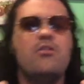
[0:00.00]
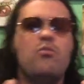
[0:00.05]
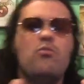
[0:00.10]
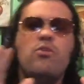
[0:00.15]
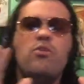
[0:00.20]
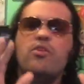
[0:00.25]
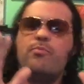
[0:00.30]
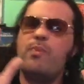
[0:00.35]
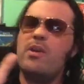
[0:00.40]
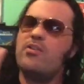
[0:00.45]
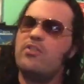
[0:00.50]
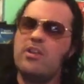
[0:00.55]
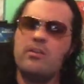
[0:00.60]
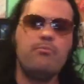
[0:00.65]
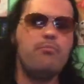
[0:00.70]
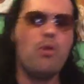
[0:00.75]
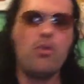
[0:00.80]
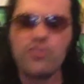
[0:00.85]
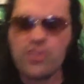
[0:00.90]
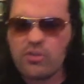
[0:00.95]
was basically
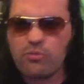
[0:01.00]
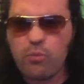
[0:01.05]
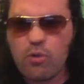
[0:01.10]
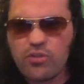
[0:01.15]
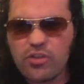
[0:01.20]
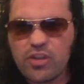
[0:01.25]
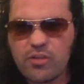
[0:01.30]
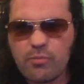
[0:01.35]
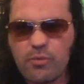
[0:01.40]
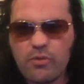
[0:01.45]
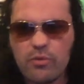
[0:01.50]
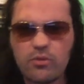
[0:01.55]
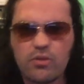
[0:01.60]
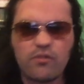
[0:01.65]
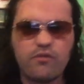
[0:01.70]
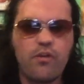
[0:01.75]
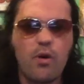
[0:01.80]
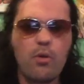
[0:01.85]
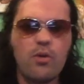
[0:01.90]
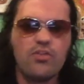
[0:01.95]
most of this movie was
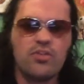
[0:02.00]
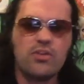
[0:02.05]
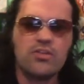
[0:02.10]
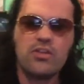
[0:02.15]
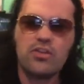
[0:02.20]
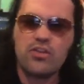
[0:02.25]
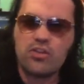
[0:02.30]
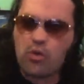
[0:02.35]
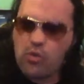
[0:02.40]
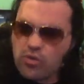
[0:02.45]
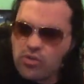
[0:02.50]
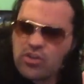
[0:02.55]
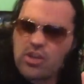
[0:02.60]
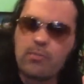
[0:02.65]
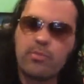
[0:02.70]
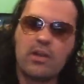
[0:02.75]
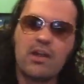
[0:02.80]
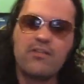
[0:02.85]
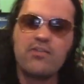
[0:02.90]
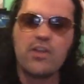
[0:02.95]
focused on this whole
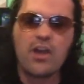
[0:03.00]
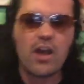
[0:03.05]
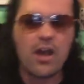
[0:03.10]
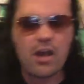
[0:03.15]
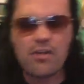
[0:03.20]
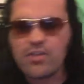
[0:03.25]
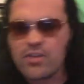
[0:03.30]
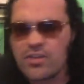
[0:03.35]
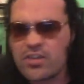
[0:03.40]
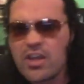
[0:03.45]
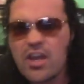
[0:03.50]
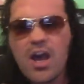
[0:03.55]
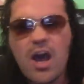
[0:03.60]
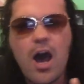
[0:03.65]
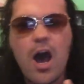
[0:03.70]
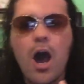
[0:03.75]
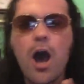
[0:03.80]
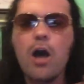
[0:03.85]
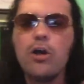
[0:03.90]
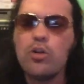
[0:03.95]
subplot of this
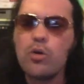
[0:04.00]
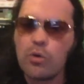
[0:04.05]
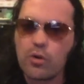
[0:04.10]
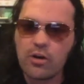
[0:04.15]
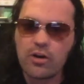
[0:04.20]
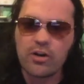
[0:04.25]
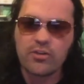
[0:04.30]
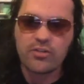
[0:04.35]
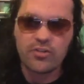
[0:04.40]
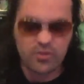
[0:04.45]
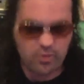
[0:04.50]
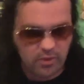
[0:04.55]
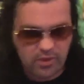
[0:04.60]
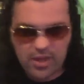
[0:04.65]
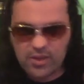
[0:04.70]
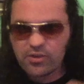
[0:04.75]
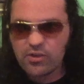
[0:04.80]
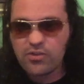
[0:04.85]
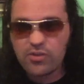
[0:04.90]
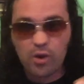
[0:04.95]
hollow earth. So I
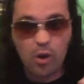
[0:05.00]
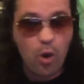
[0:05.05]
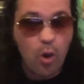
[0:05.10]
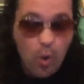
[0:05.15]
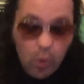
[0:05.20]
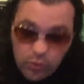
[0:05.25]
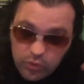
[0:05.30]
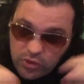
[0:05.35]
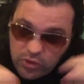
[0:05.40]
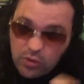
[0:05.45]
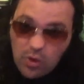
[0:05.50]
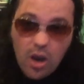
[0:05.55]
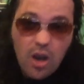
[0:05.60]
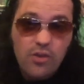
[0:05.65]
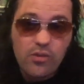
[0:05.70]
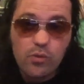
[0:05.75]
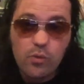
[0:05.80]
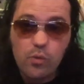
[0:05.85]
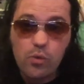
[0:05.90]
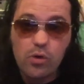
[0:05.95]
guess there's a whole new
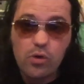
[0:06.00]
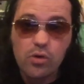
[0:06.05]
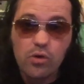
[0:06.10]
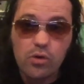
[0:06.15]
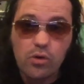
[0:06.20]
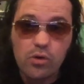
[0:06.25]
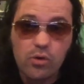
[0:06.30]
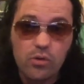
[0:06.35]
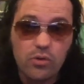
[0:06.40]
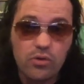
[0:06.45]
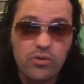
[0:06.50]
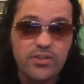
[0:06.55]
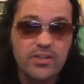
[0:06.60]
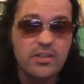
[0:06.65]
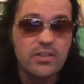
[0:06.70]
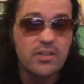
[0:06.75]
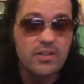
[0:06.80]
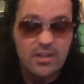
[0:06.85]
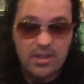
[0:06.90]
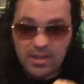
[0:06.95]
other world
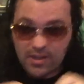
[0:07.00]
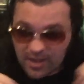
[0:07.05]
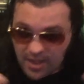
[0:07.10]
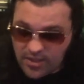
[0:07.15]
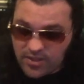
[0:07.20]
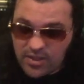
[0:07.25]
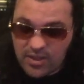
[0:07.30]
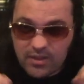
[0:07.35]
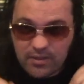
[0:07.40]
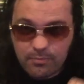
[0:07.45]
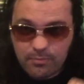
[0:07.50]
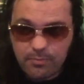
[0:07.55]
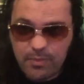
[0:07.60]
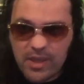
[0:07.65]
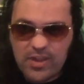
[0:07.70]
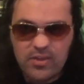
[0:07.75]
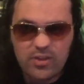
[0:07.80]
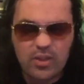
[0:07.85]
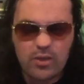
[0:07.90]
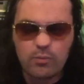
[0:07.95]
that's
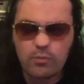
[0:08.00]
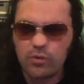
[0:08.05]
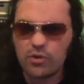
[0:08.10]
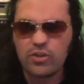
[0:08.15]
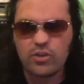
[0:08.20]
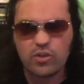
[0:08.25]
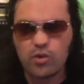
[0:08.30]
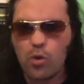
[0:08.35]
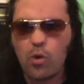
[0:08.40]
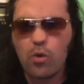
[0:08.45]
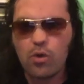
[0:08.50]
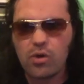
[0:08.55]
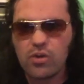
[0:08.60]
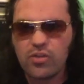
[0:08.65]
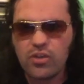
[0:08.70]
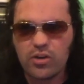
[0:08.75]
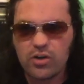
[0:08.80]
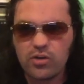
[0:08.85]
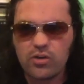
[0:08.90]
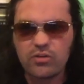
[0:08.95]
basically where the core of
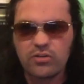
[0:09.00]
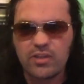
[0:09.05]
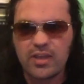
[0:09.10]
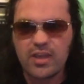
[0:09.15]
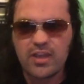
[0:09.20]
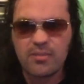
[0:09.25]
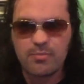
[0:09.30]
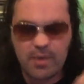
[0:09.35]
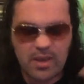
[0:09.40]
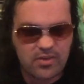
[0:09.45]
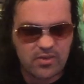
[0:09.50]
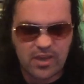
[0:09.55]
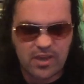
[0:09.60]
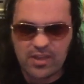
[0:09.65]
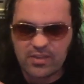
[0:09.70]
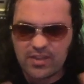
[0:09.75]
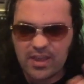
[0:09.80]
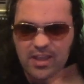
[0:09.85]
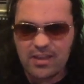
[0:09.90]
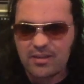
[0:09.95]
the earth is,
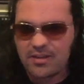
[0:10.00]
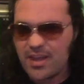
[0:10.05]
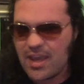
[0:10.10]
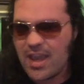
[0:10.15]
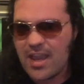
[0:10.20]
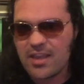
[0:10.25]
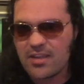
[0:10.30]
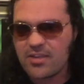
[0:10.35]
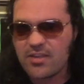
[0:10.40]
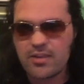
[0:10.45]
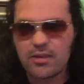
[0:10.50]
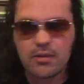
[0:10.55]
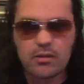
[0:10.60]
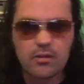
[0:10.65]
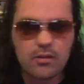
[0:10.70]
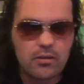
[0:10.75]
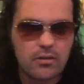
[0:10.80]
basically, I guess.